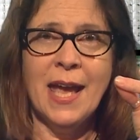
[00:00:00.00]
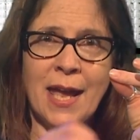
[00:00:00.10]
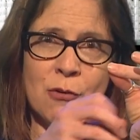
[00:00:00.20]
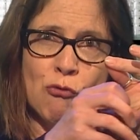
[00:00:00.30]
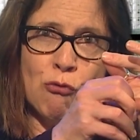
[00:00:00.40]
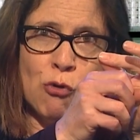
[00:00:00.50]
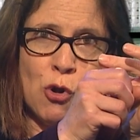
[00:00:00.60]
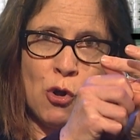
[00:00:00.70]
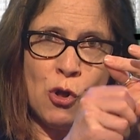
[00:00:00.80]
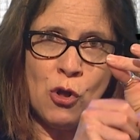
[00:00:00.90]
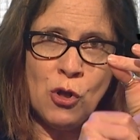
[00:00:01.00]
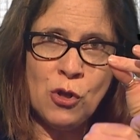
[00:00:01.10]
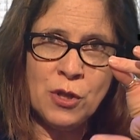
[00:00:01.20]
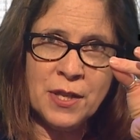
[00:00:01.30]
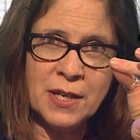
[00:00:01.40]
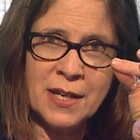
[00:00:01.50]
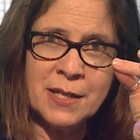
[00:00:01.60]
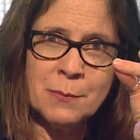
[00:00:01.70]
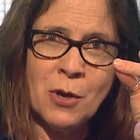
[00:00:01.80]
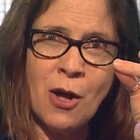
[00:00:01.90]
and roll the
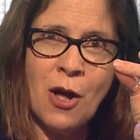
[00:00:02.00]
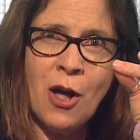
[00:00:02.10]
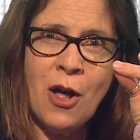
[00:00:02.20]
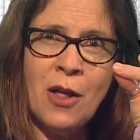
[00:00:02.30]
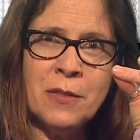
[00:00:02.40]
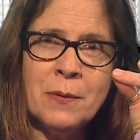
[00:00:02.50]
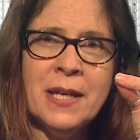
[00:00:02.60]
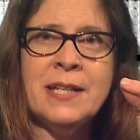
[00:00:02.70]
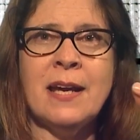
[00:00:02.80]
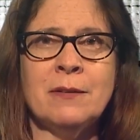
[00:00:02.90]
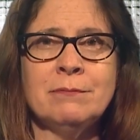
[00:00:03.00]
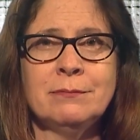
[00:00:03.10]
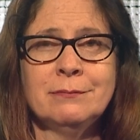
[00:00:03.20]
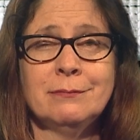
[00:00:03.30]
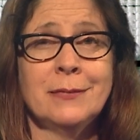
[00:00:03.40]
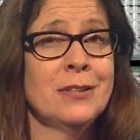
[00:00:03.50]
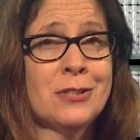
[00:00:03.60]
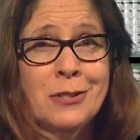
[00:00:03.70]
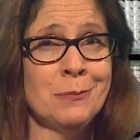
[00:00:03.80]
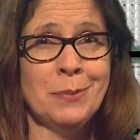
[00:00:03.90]
condom all the way down. It
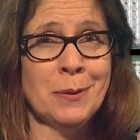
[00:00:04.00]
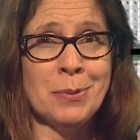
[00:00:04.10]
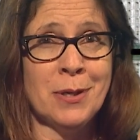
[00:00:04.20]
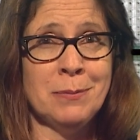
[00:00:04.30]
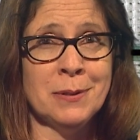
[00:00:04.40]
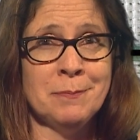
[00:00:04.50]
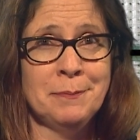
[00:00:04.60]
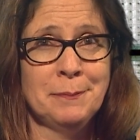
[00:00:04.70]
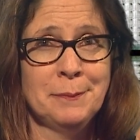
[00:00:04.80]
shouldn't be a problem.